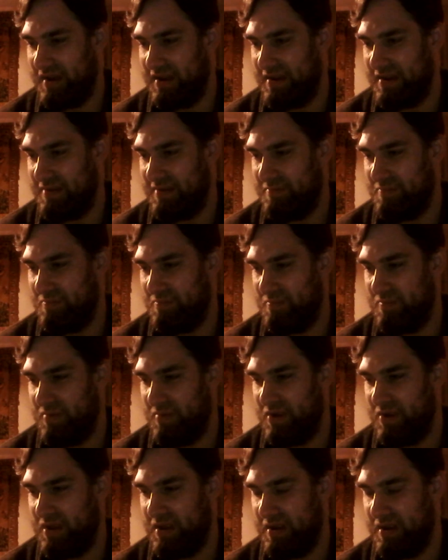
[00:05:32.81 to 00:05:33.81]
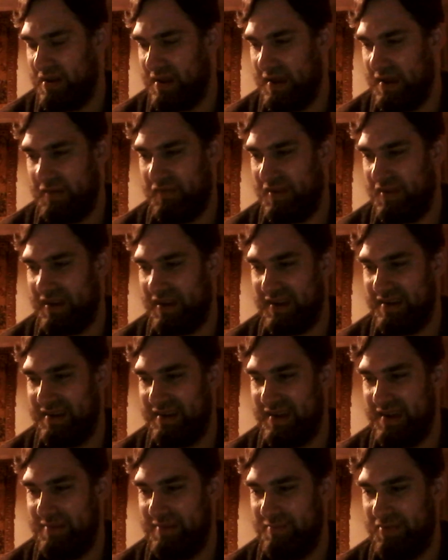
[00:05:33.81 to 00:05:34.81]
I think her
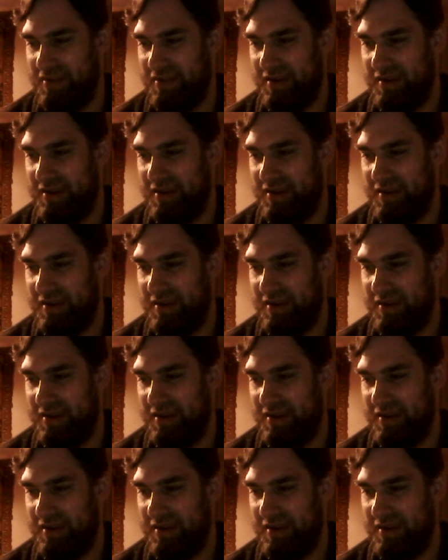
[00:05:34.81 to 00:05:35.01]
name's